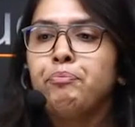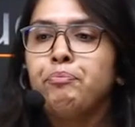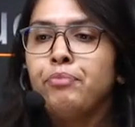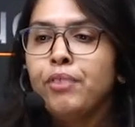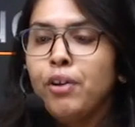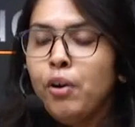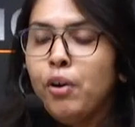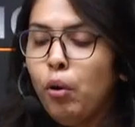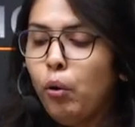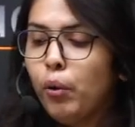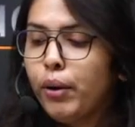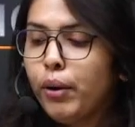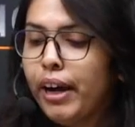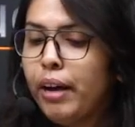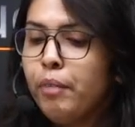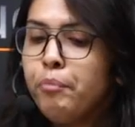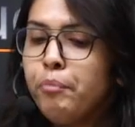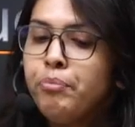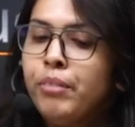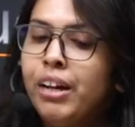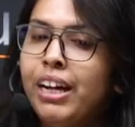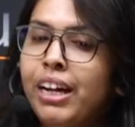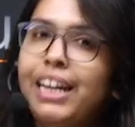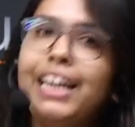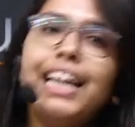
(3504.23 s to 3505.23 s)
Okay,
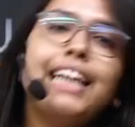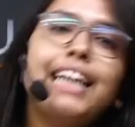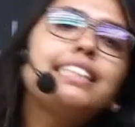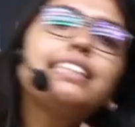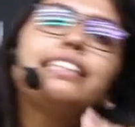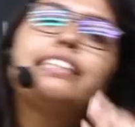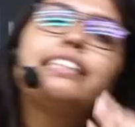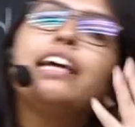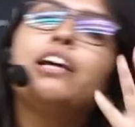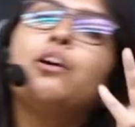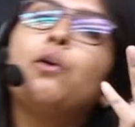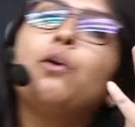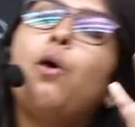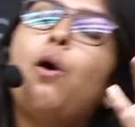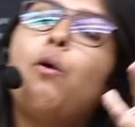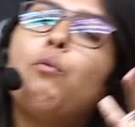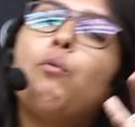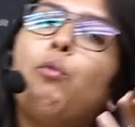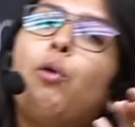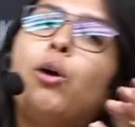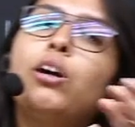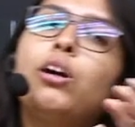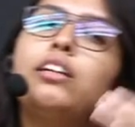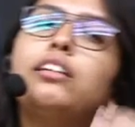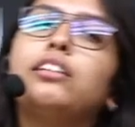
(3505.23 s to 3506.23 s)
let's say you
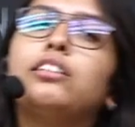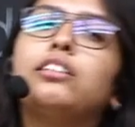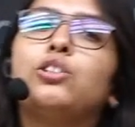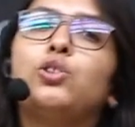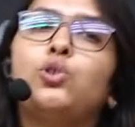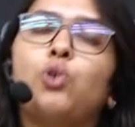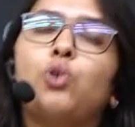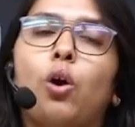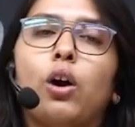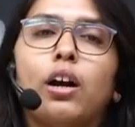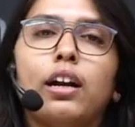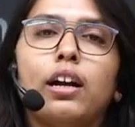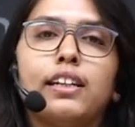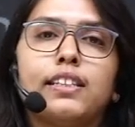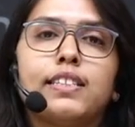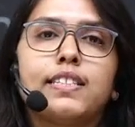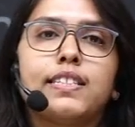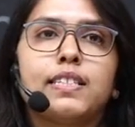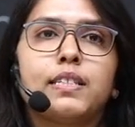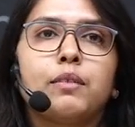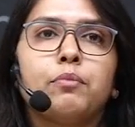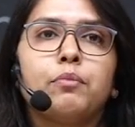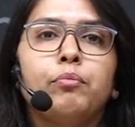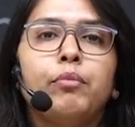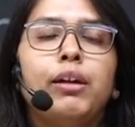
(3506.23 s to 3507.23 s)
want chocolates.
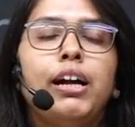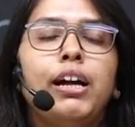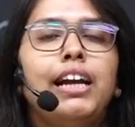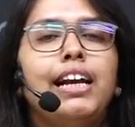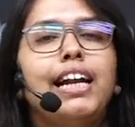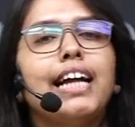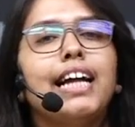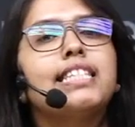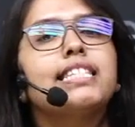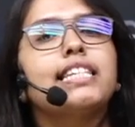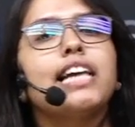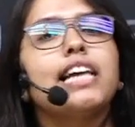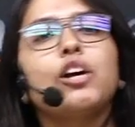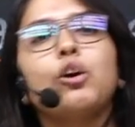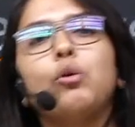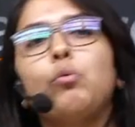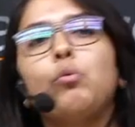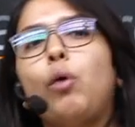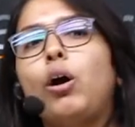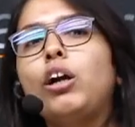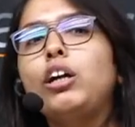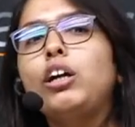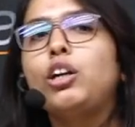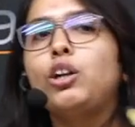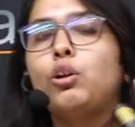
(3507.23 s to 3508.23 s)
Let's say you want
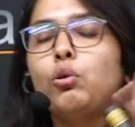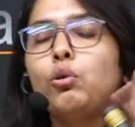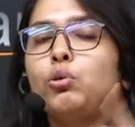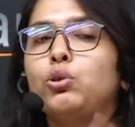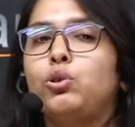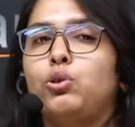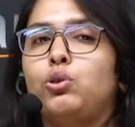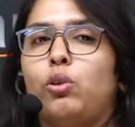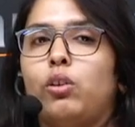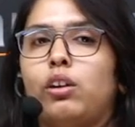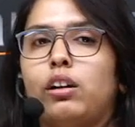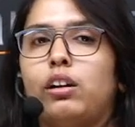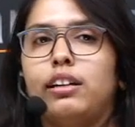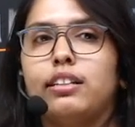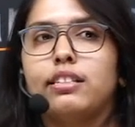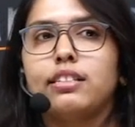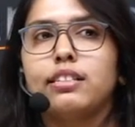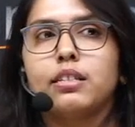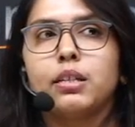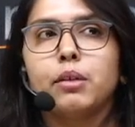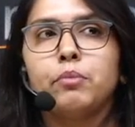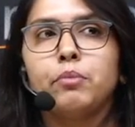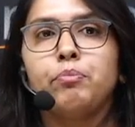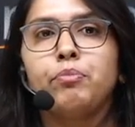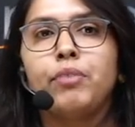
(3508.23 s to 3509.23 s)
2 chocolates
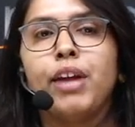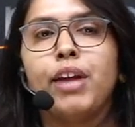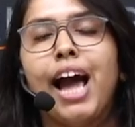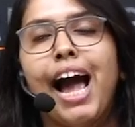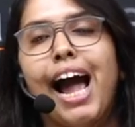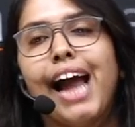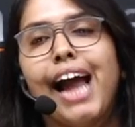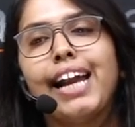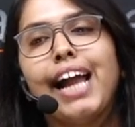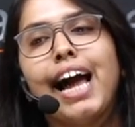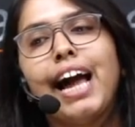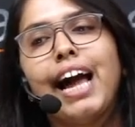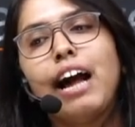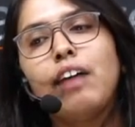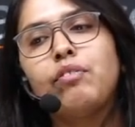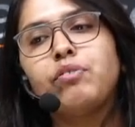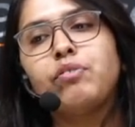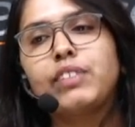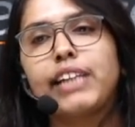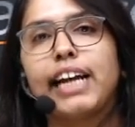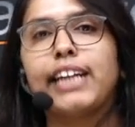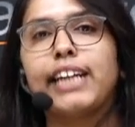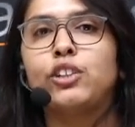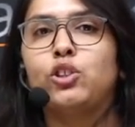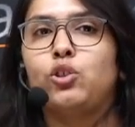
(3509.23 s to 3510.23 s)
and I have 10
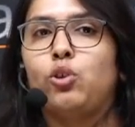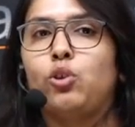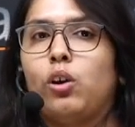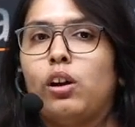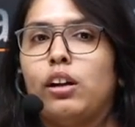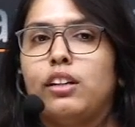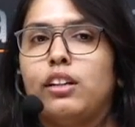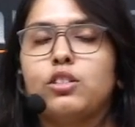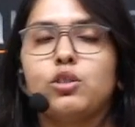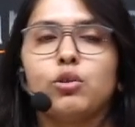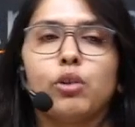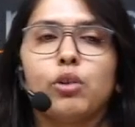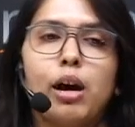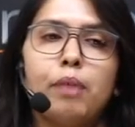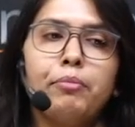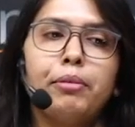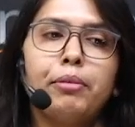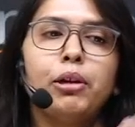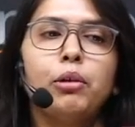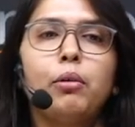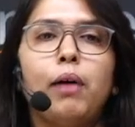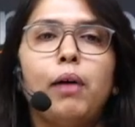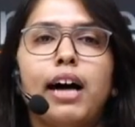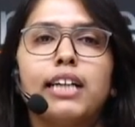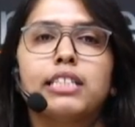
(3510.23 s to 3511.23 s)
chocolates. You come and you
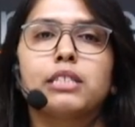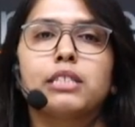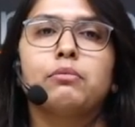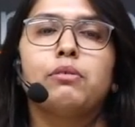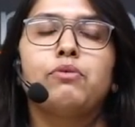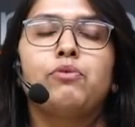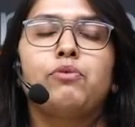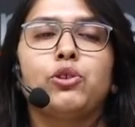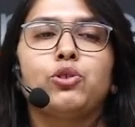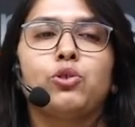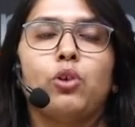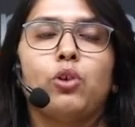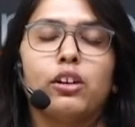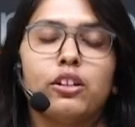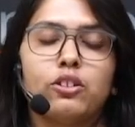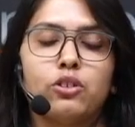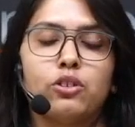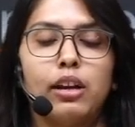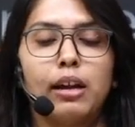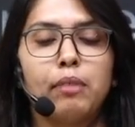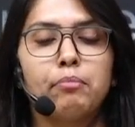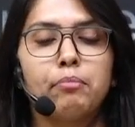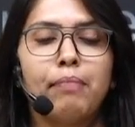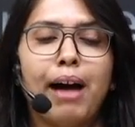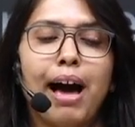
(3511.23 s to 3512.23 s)
ask me for chocolates. You're like,
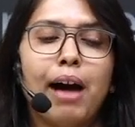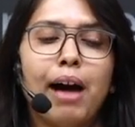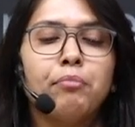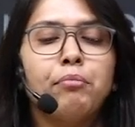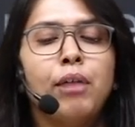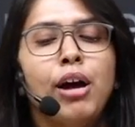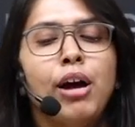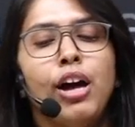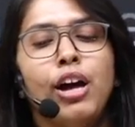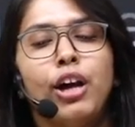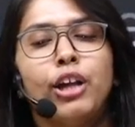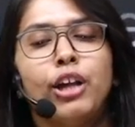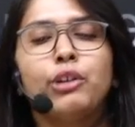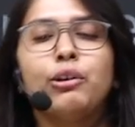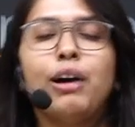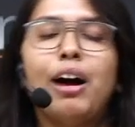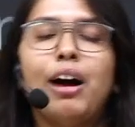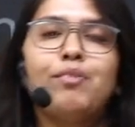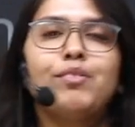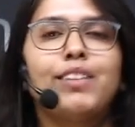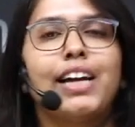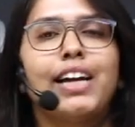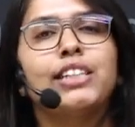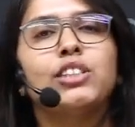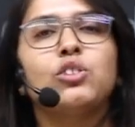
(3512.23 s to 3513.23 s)
ma'am, you have
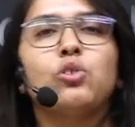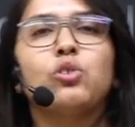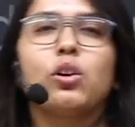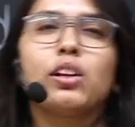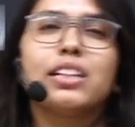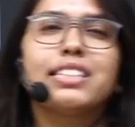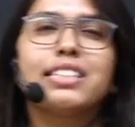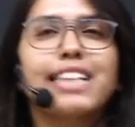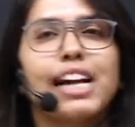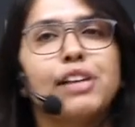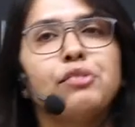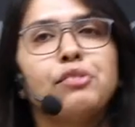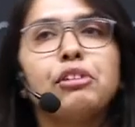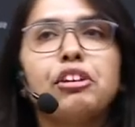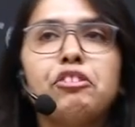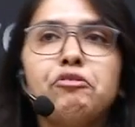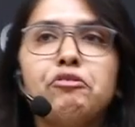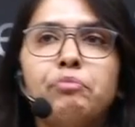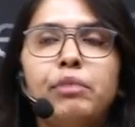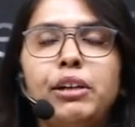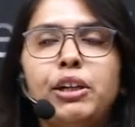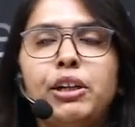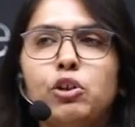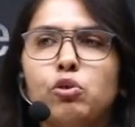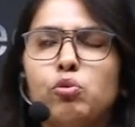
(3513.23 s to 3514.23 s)
10 chocolates. Can you give me
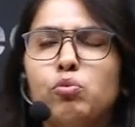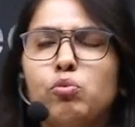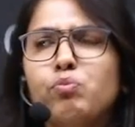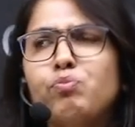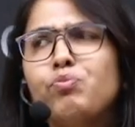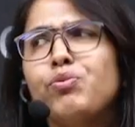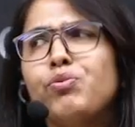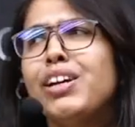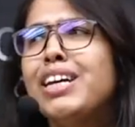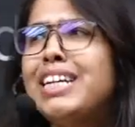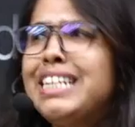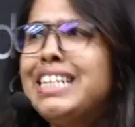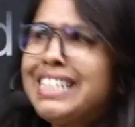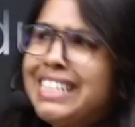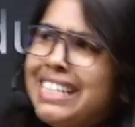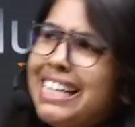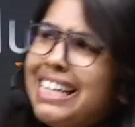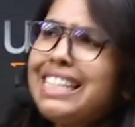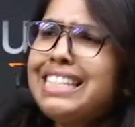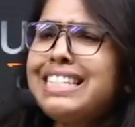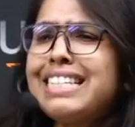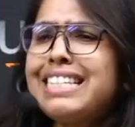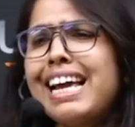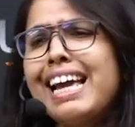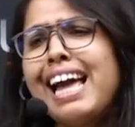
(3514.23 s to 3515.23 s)
2? Since
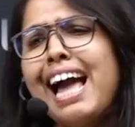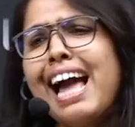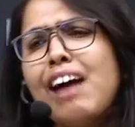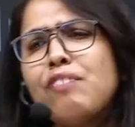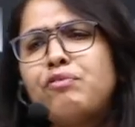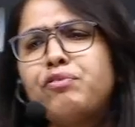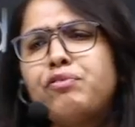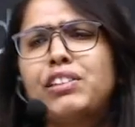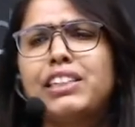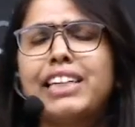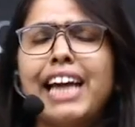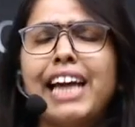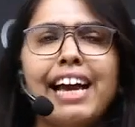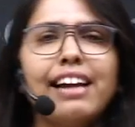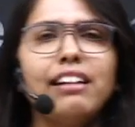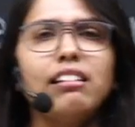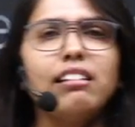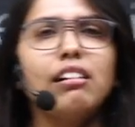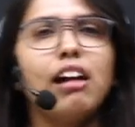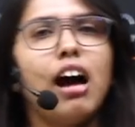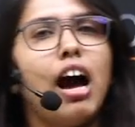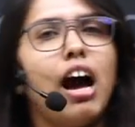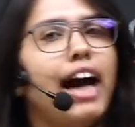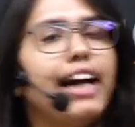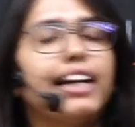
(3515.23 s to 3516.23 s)
I have 10,
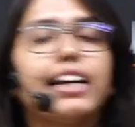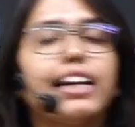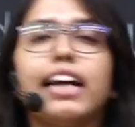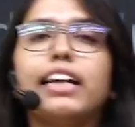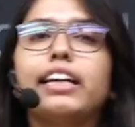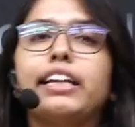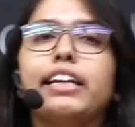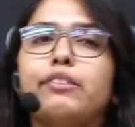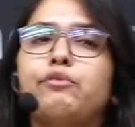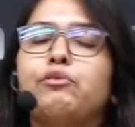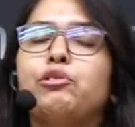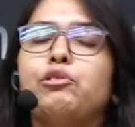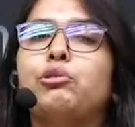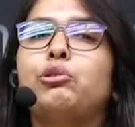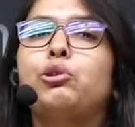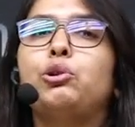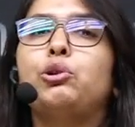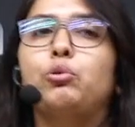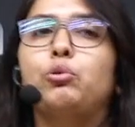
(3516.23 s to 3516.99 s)
I can give you 2.